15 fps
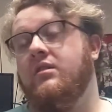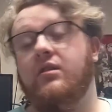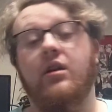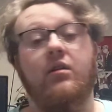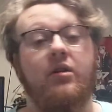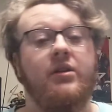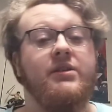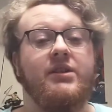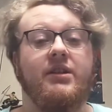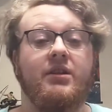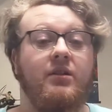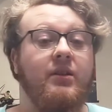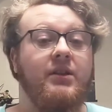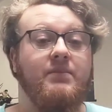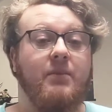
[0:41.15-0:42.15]
no, honestly,
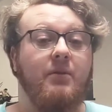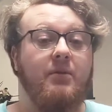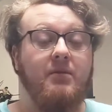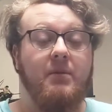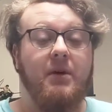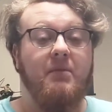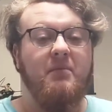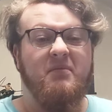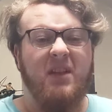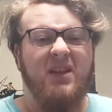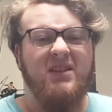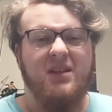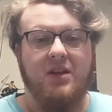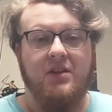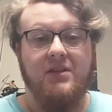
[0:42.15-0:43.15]
no, that's
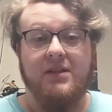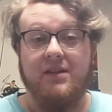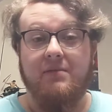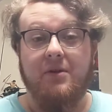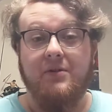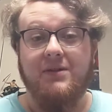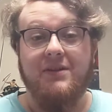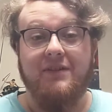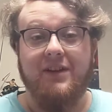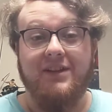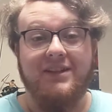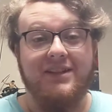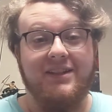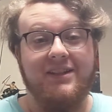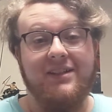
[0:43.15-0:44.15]
honestly the most of
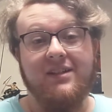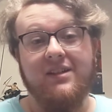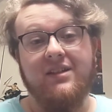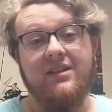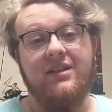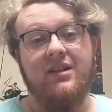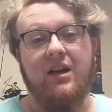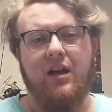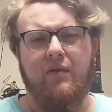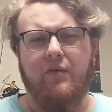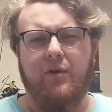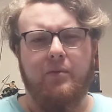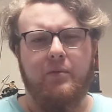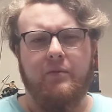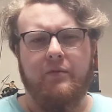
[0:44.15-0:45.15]
it. I've
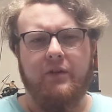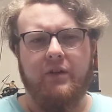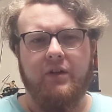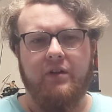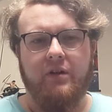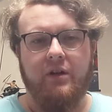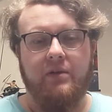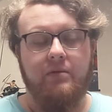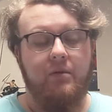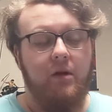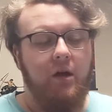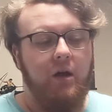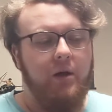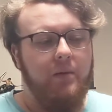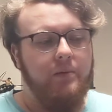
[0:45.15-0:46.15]
not been feeling great.
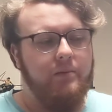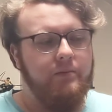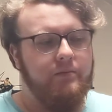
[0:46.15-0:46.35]
But